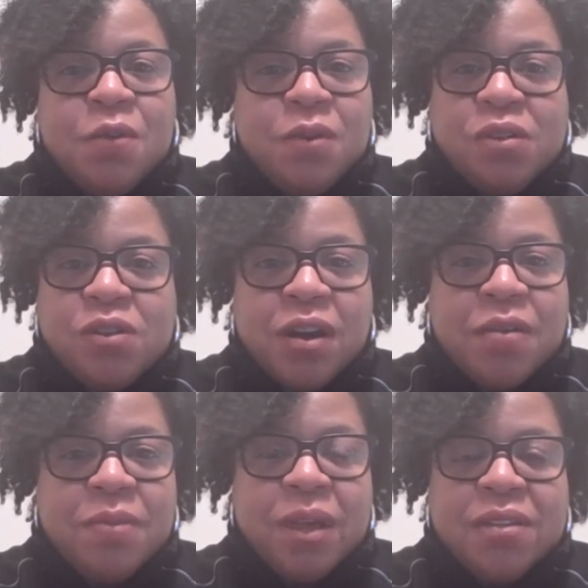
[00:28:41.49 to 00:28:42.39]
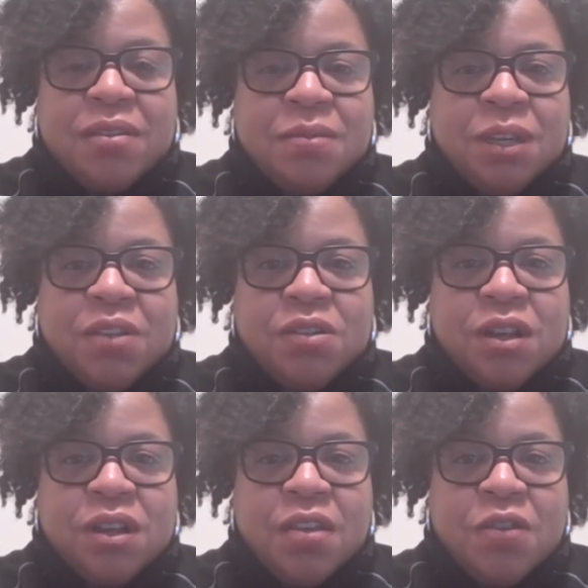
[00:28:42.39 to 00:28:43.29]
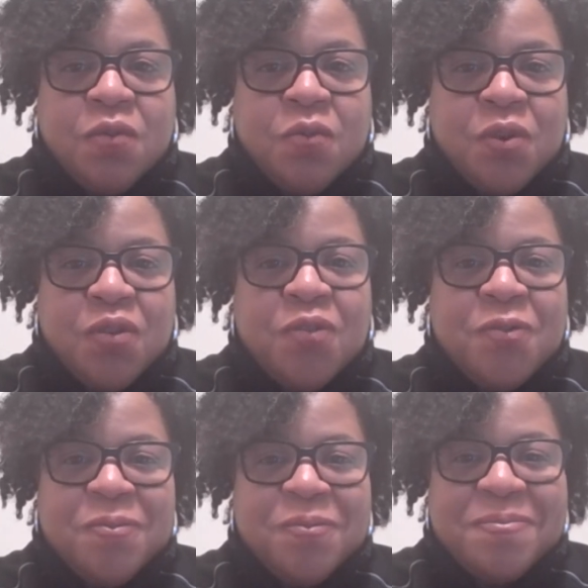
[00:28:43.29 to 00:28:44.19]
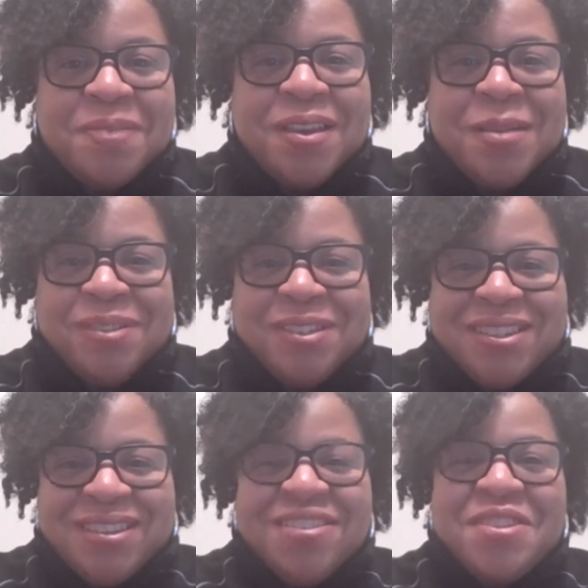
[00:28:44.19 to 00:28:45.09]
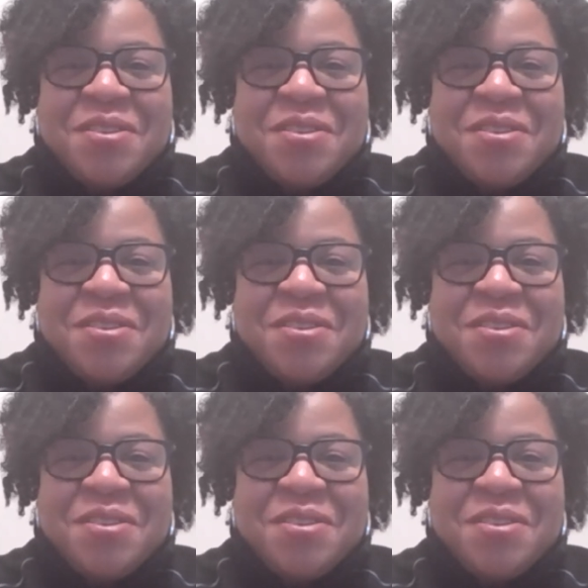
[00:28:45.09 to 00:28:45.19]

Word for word: We'll try our best to make sure that you will be able to